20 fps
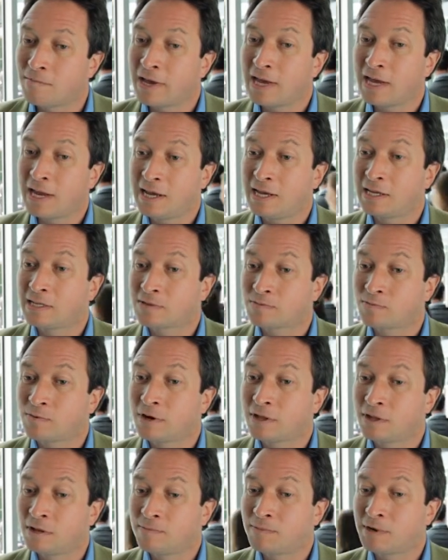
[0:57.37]
it is
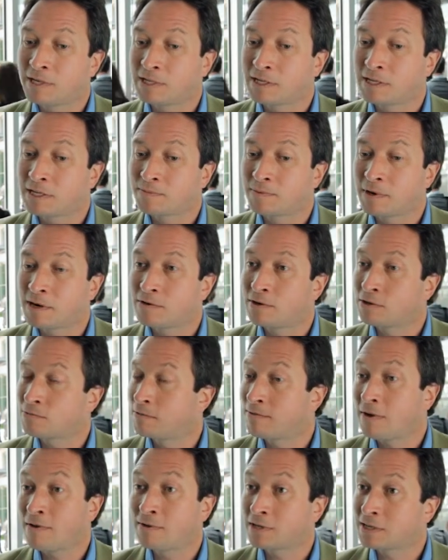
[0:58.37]
one of the busiest periods
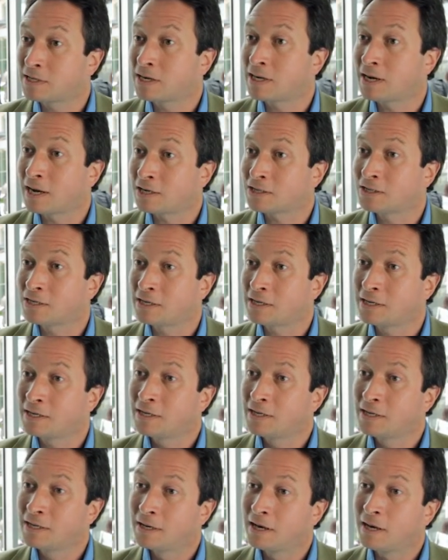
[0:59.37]
we've ever seen actually.
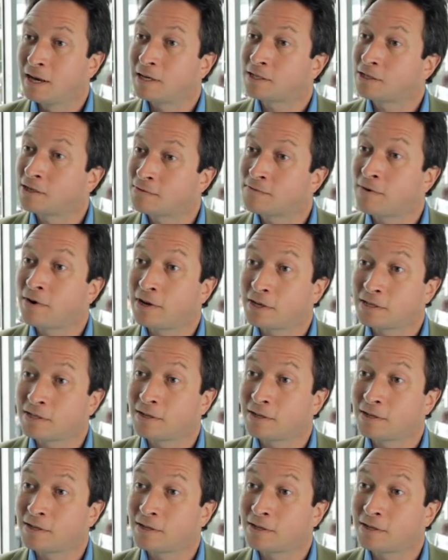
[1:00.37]
So it's very